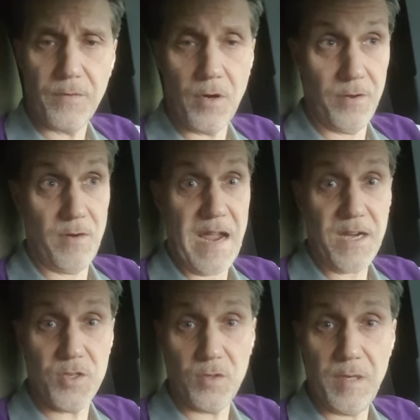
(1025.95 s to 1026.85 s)
Are there
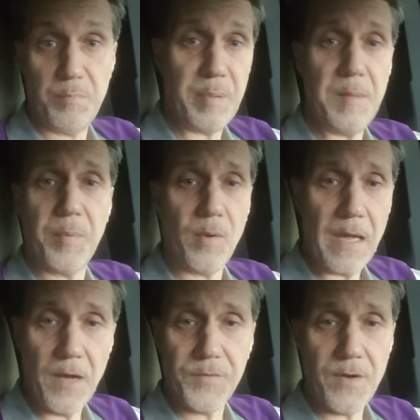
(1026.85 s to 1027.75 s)
actually people
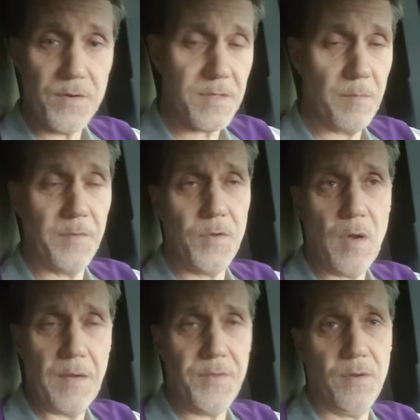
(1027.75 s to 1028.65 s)
out there, some of you
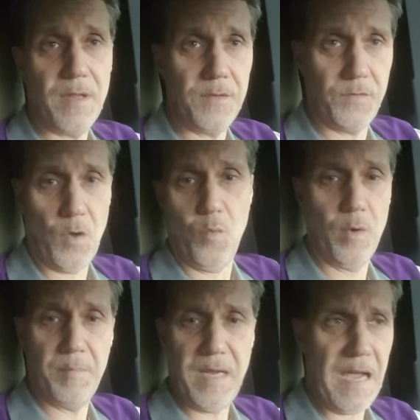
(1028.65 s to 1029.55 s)
out there, that don't
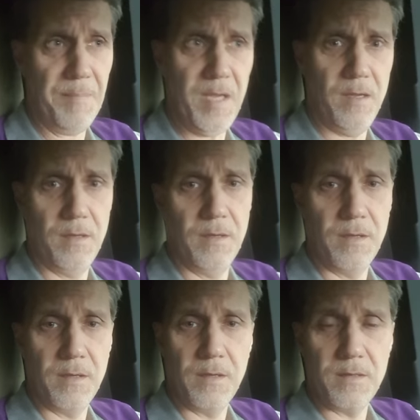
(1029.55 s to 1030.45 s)
want to be happy?
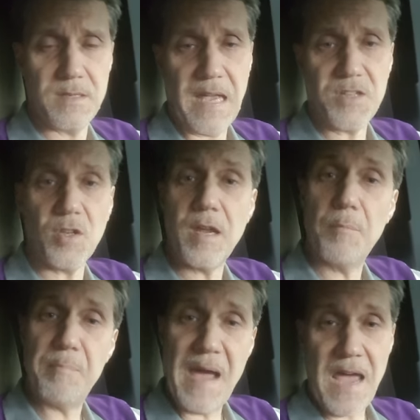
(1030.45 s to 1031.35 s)
Is actually a
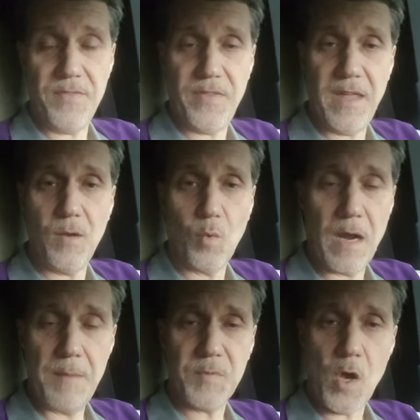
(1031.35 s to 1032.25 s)
bad thing what
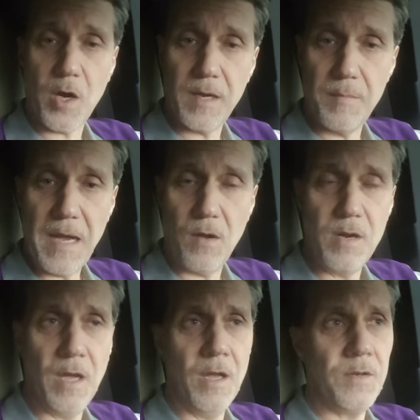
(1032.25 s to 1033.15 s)
I'm talking about
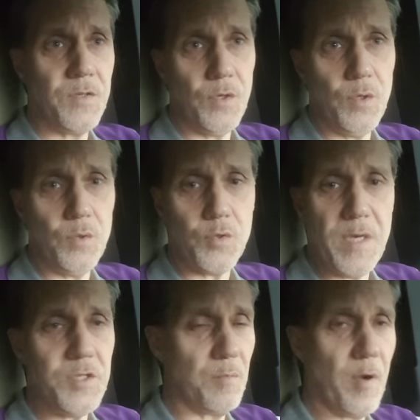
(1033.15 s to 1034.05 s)
to
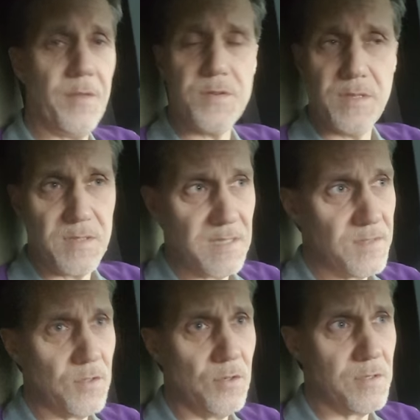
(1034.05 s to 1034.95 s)
treat your brothers and
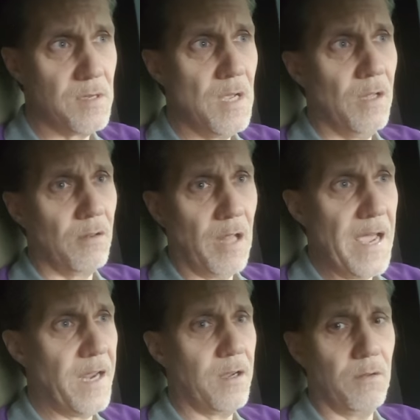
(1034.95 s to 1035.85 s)
sisters
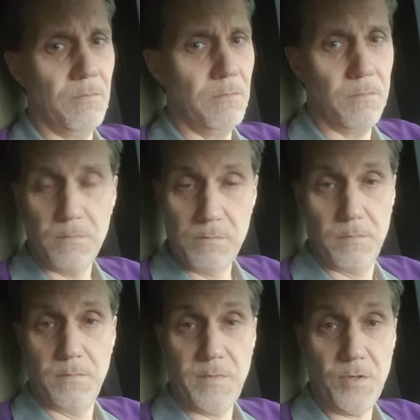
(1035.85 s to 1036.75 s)
like
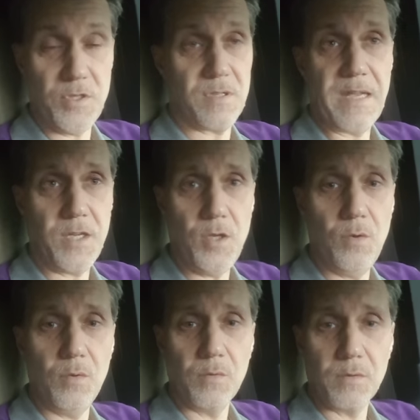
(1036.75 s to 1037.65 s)
they're just like
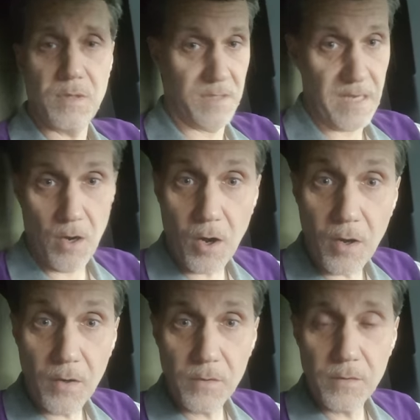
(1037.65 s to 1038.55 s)
you? Because they
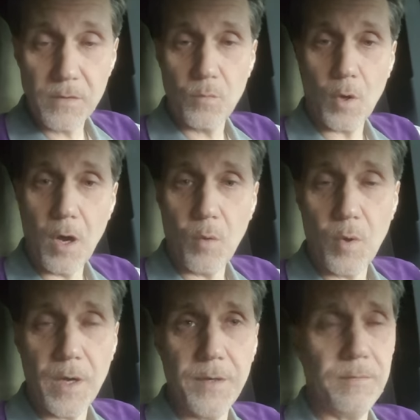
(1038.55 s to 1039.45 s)
are. We're all
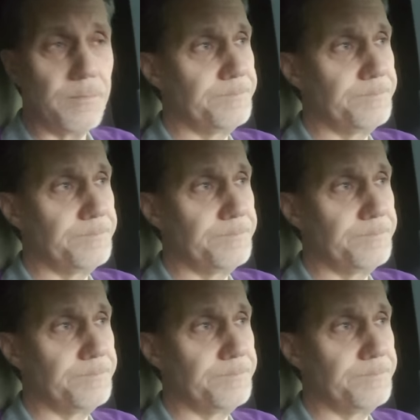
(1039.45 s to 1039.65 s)
one.